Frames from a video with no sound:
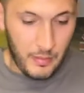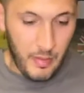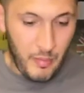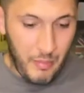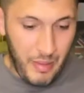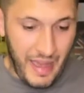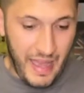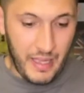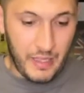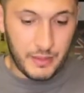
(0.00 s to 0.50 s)

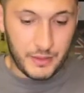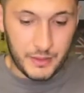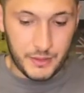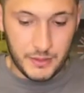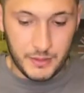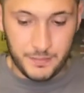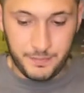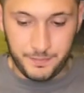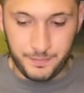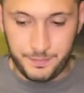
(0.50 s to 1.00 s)
Patterns.
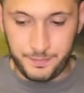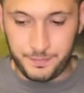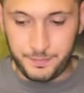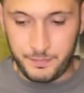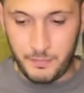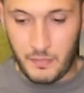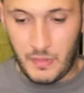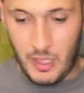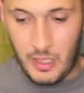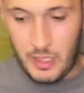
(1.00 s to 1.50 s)

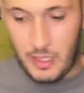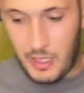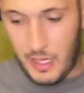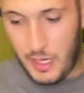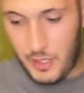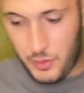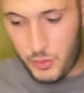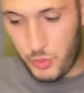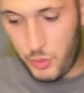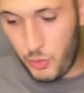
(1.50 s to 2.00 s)

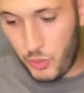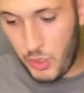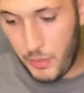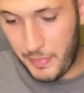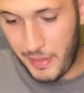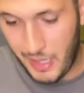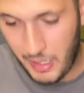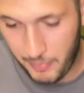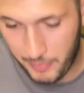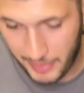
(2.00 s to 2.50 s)
Let's talk
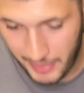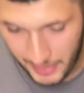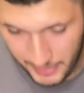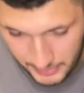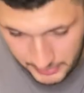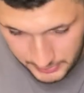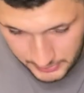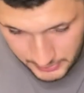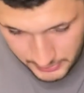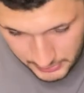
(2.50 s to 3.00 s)
about
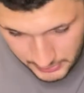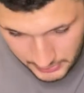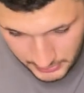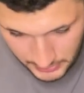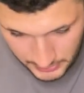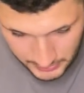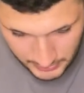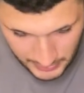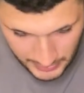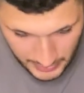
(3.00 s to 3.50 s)
patterns.
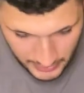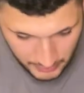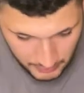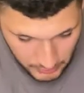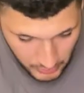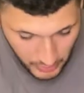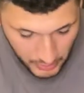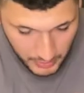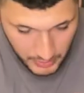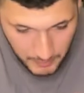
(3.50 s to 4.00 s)
Now,
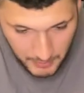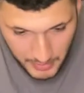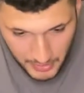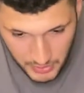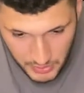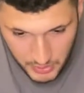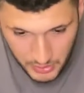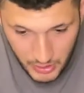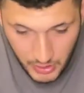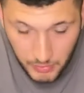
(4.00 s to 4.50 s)
like I
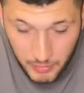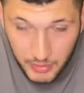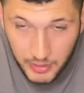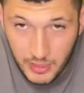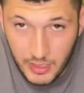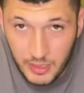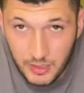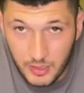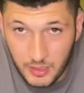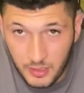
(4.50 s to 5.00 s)
mentioned at the
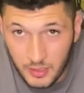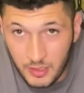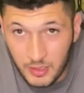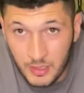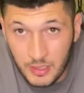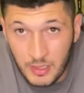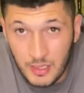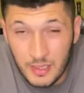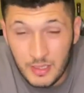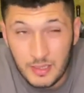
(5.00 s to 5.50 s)
beginning,
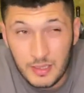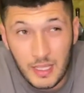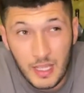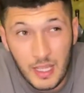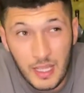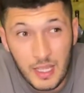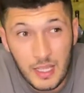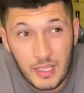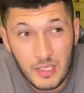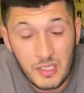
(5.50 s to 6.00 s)

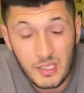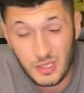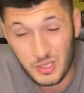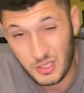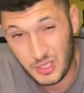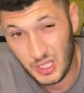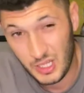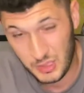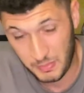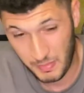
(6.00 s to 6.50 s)
there's
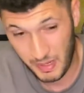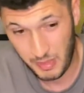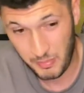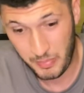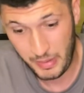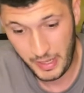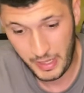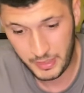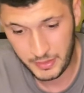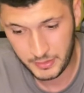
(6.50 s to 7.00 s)
six main
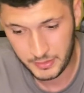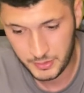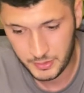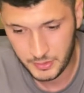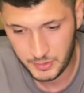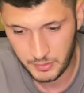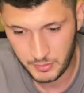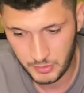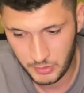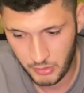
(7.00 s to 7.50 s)

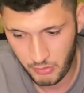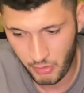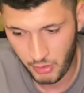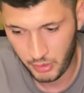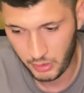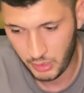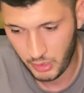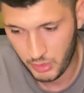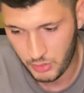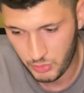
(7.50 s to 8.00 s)
patterns. We're only
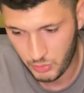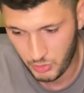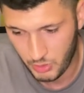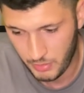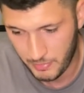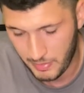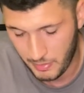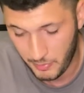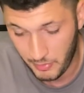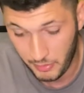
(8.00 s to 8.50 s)
going to talk
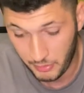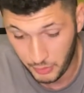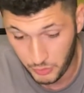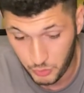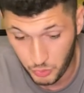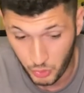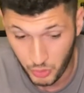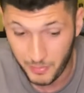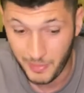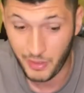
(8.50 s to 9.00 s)
about
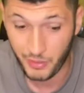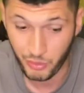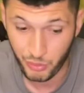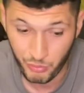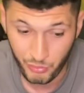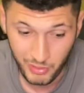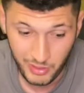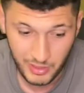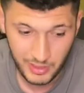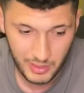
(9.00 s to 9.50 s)

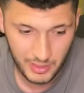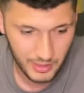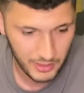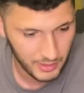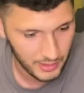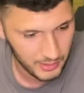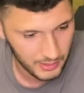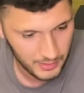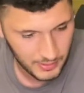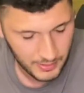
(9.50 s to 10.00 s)
three
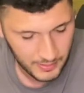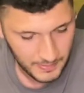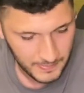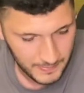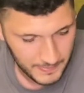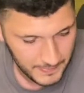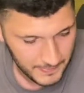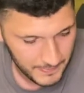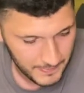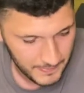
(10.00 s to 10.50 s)
here.
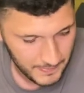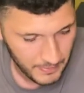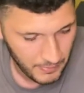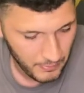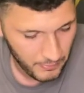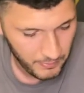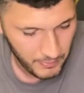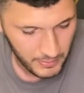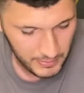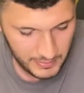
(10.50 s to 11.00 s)

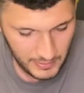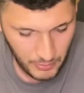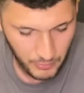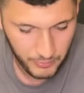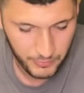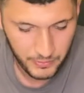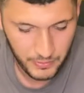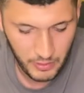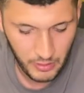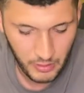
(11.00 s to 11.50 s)

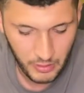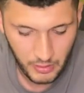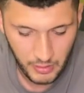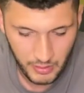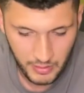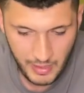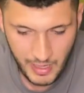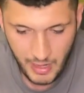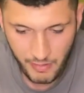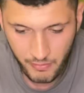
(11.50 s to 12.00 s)
Philadelphia,
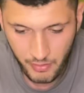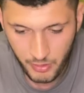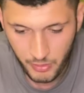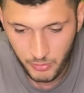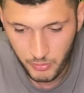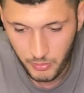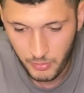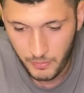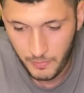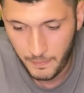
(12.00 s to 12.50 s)

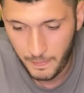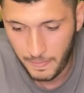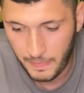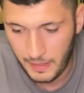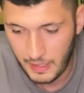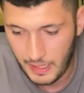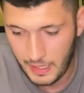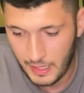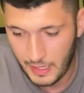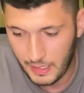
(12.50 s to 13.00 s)
narrow,
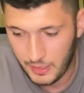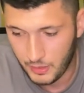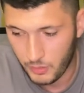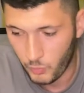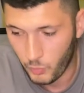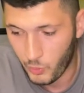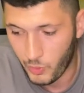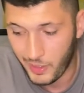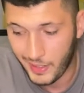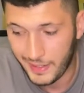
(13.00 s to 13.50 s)
and
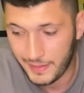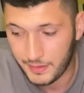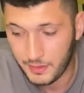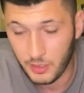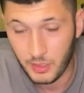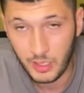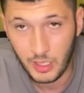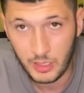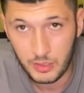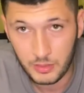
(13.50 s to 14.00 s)
wide
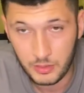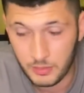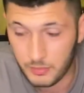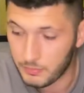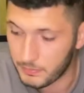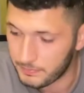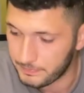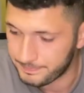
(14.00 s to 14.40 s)
London.